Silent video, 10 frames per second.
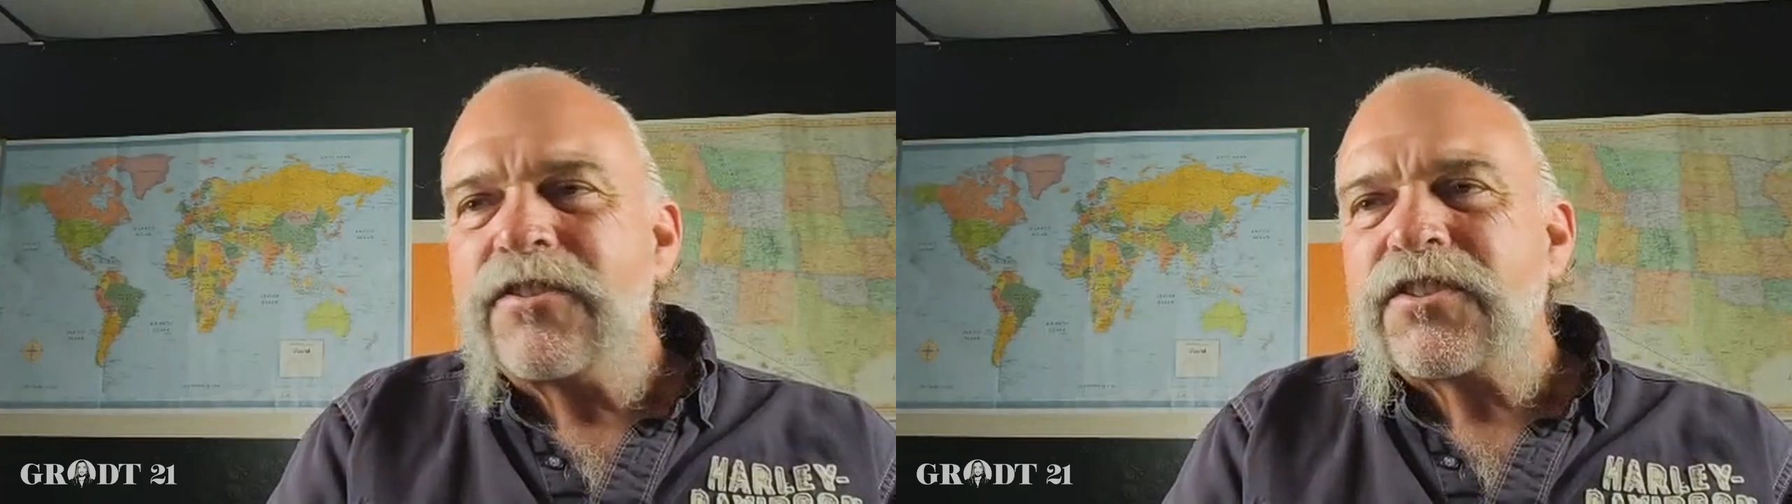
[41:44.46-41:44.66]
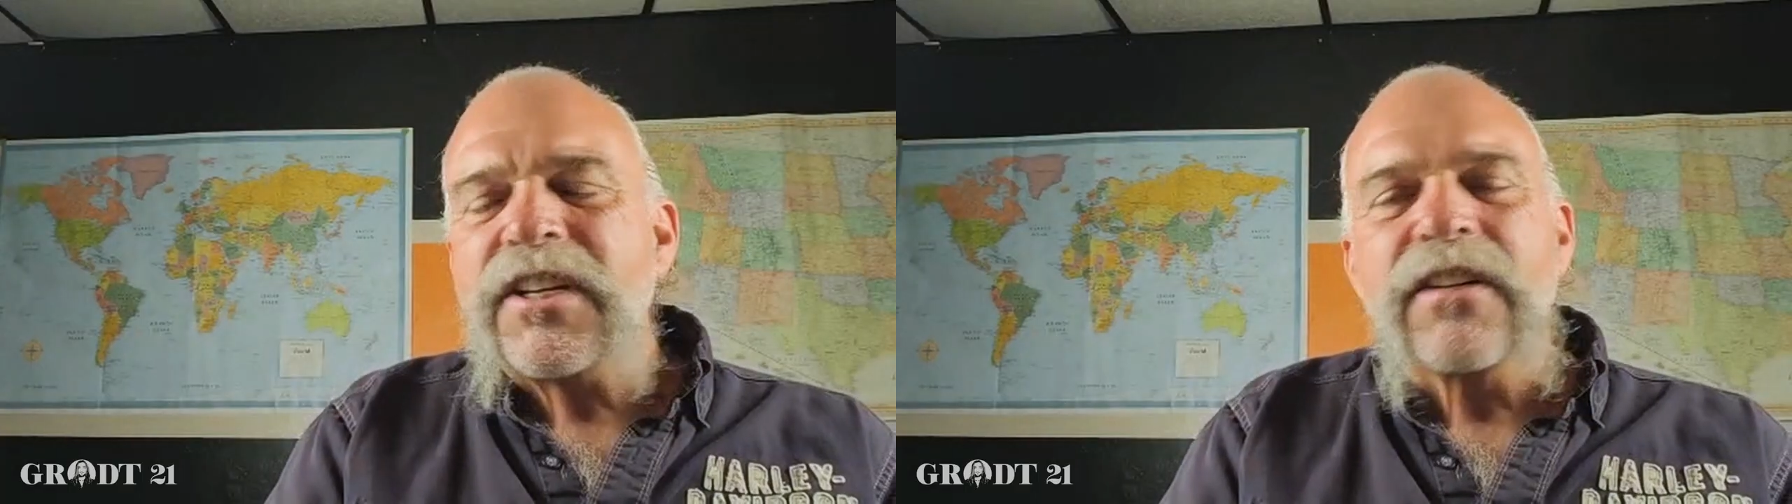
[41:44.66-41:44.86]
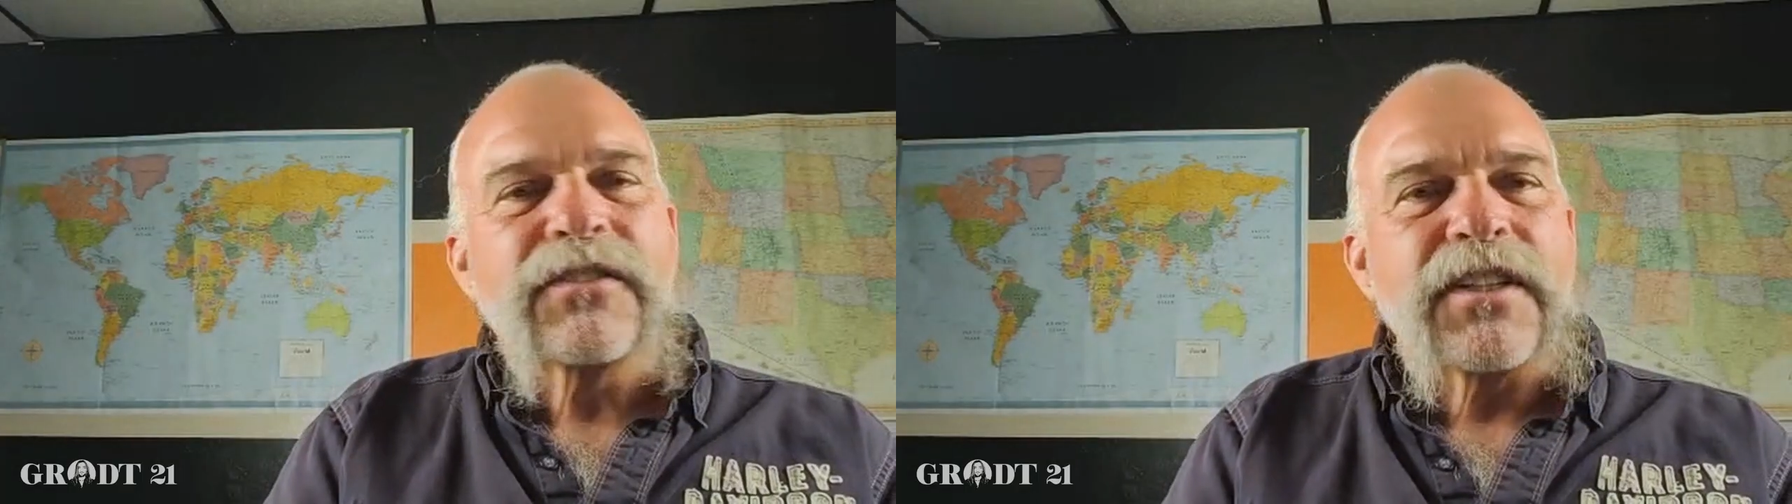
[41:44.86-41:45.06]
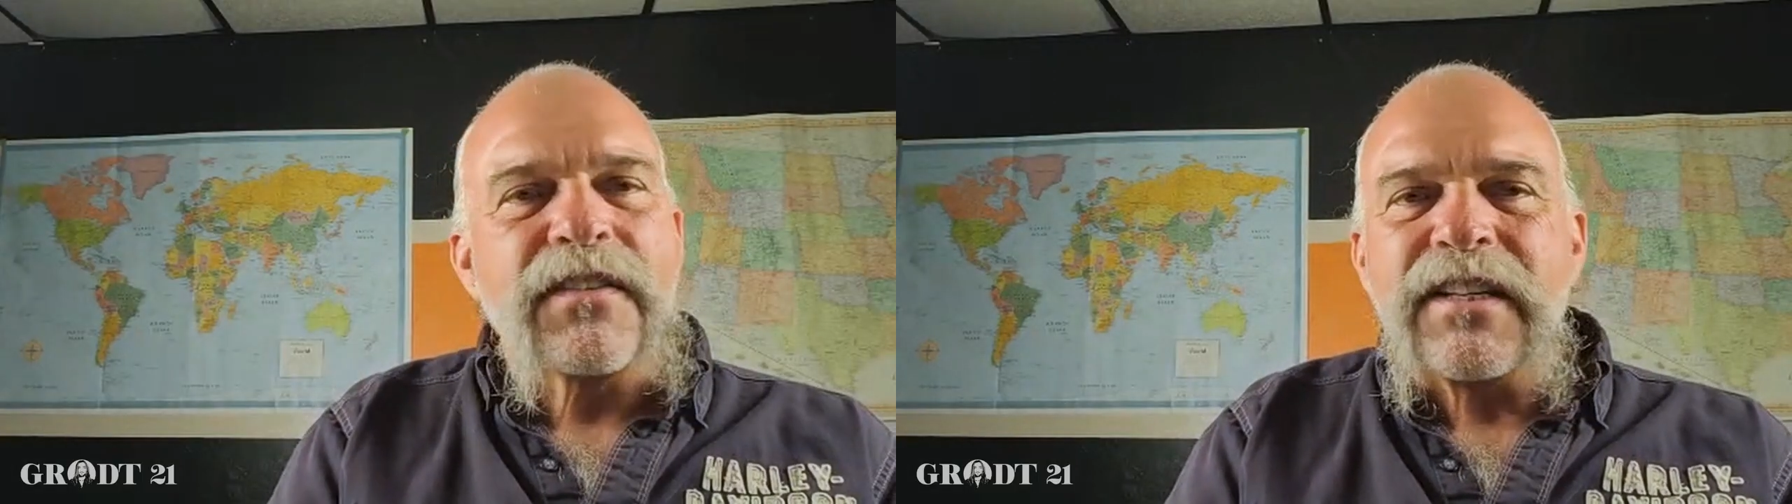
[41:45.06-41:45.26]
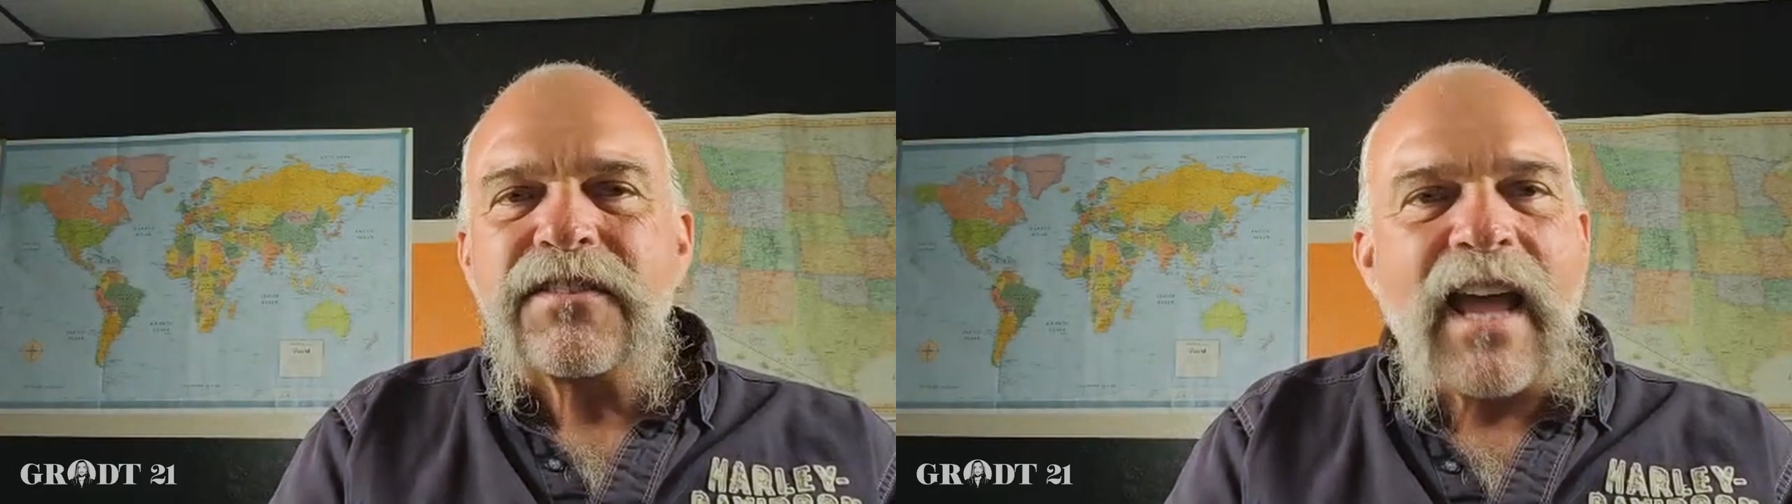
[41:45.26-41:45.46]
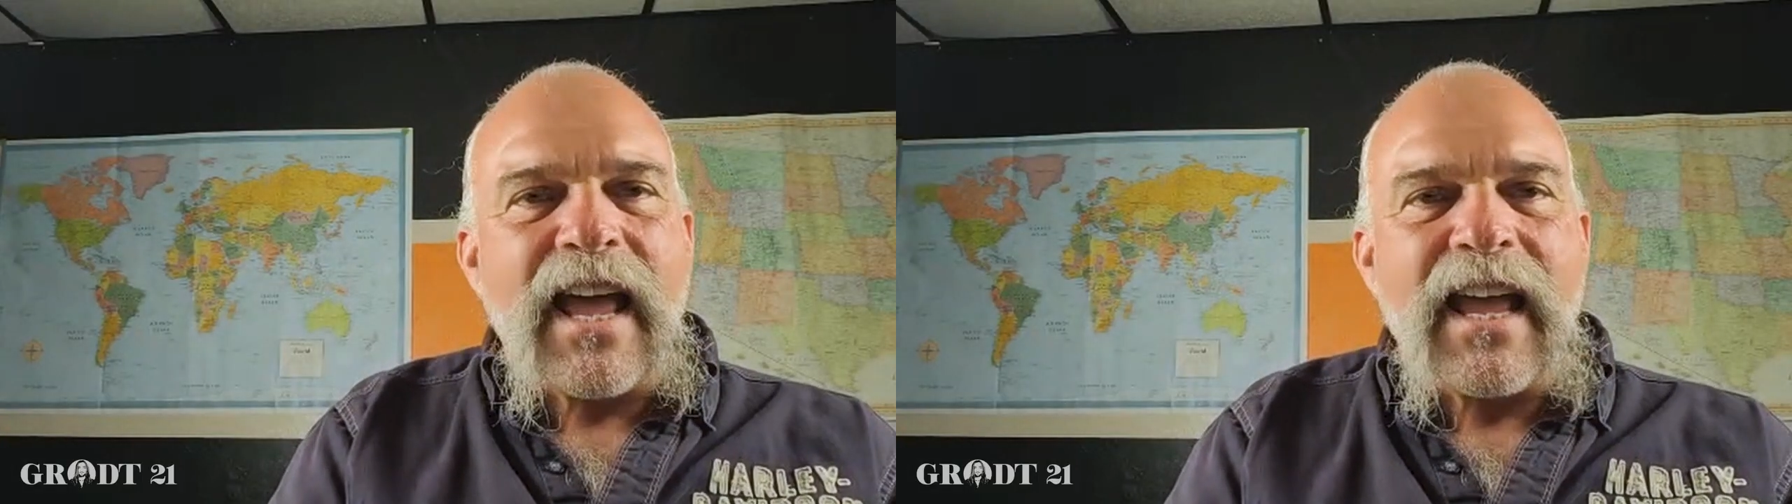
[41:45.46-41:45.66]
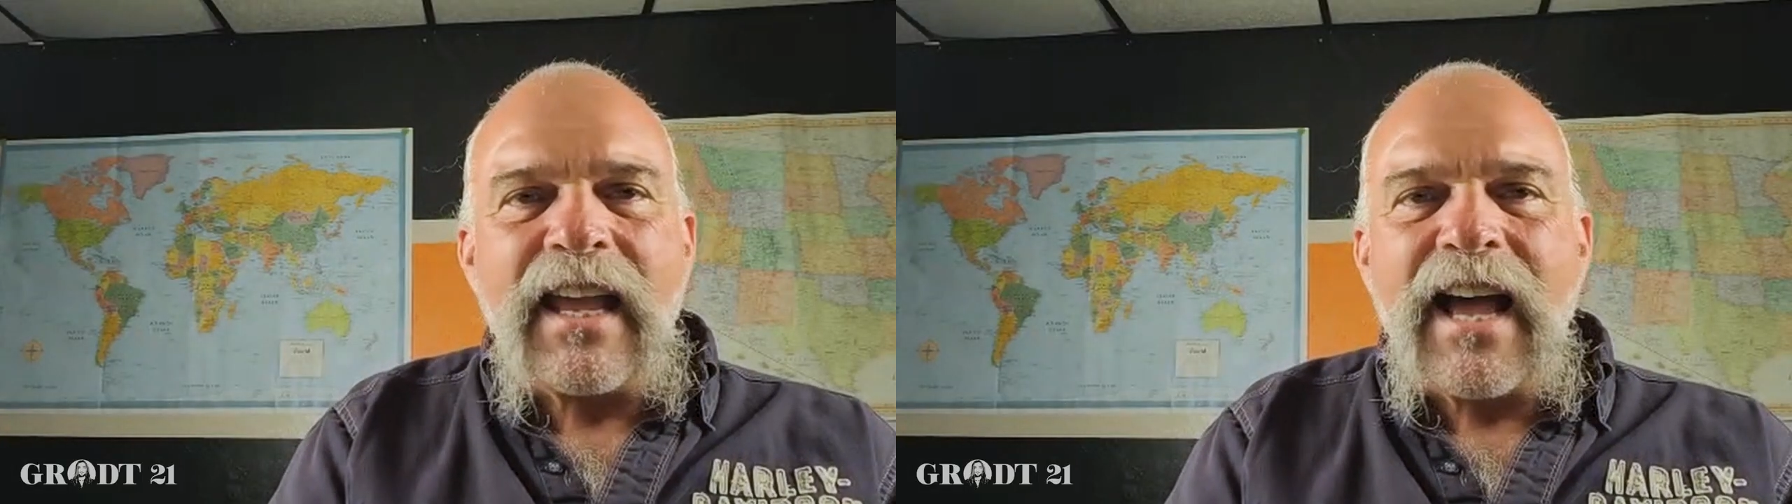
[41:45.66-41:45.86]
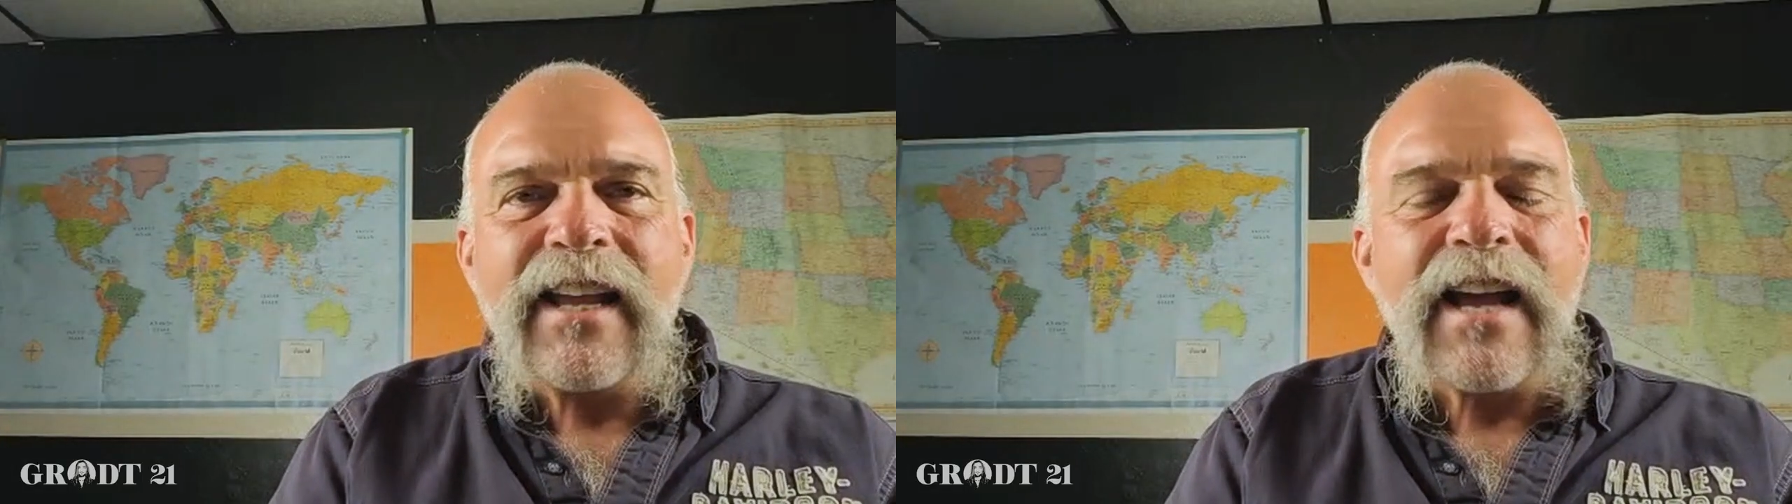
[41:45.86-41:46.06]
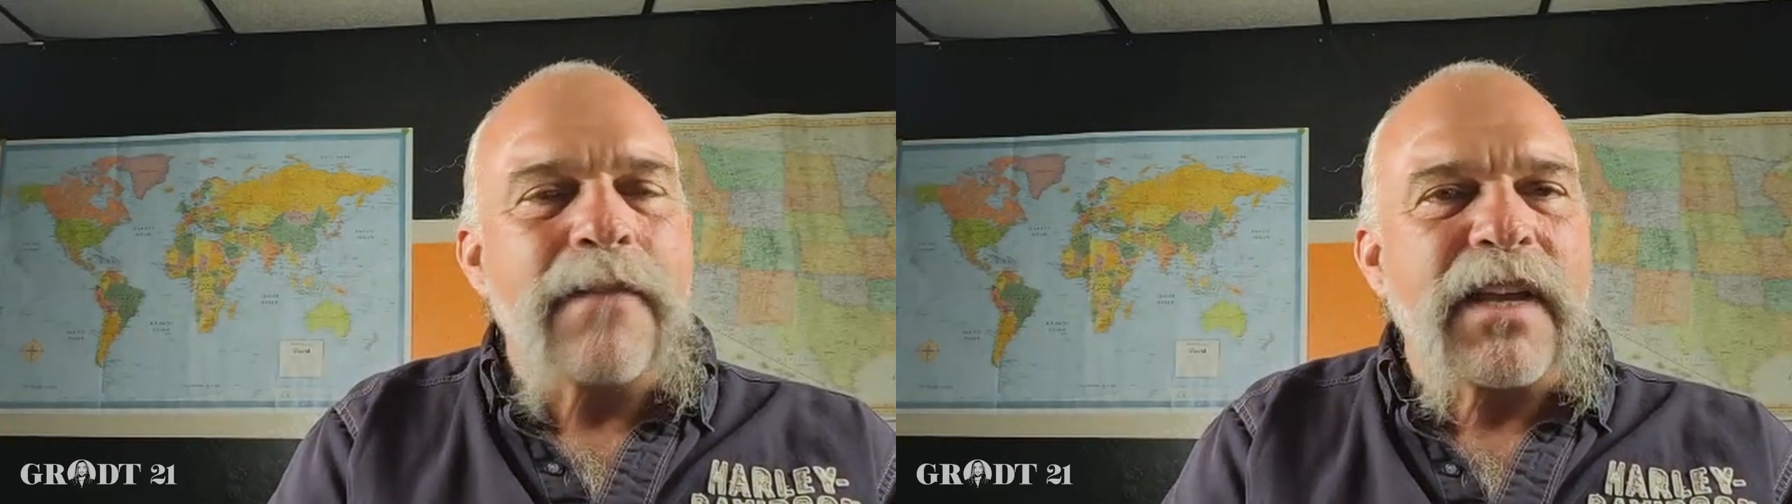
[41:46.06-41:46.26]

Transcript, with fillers: and still to this day, I,